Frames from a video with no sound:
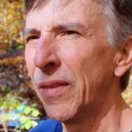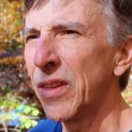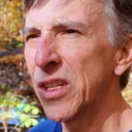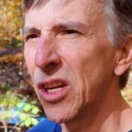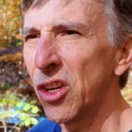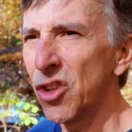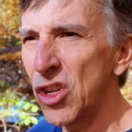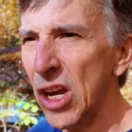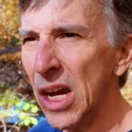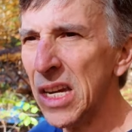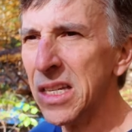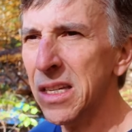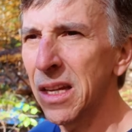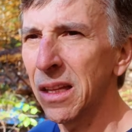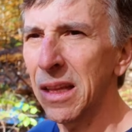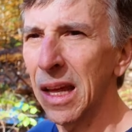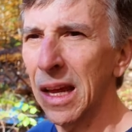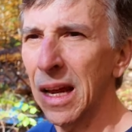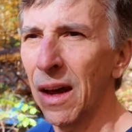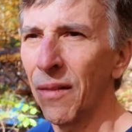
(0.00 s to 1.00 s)
suggests
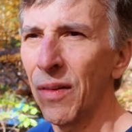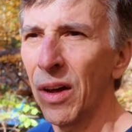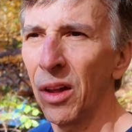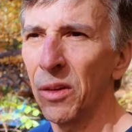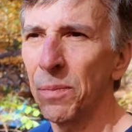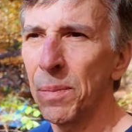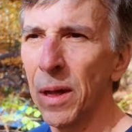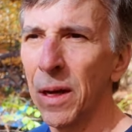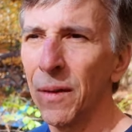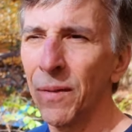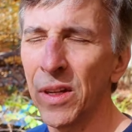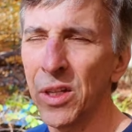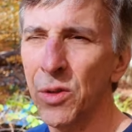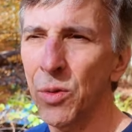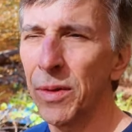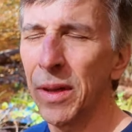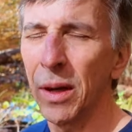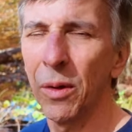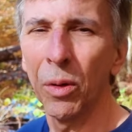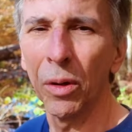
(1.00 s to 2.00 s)
that they have health
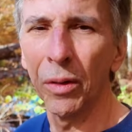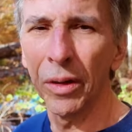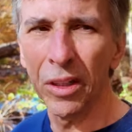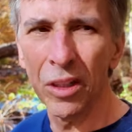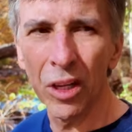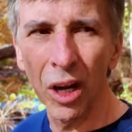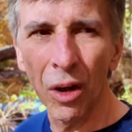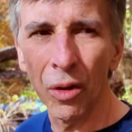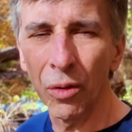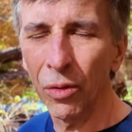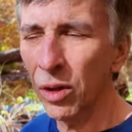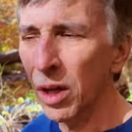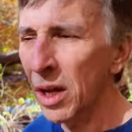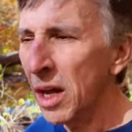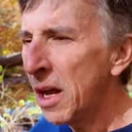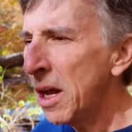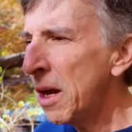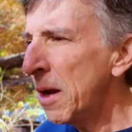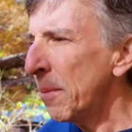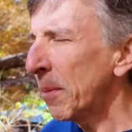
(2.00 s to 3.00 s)
benefits when they really don't,
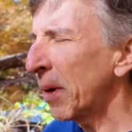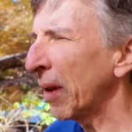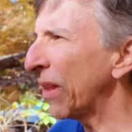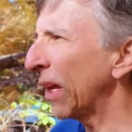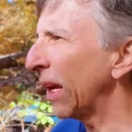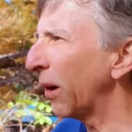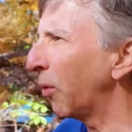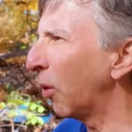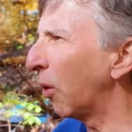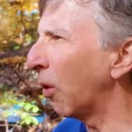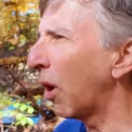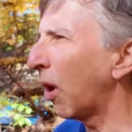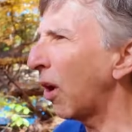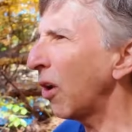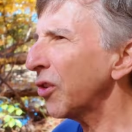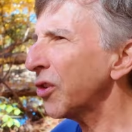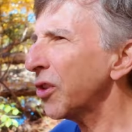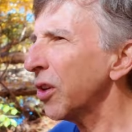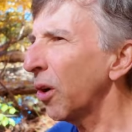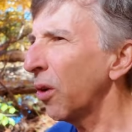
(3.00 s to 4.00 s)
but they will
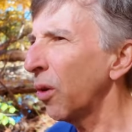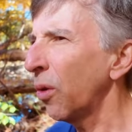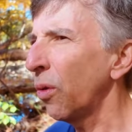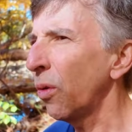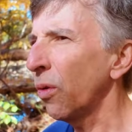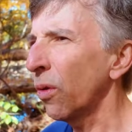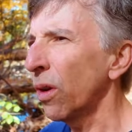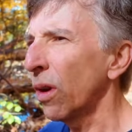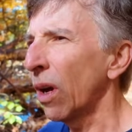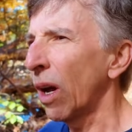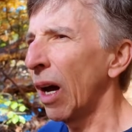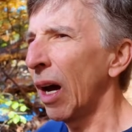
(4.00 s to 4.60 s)
also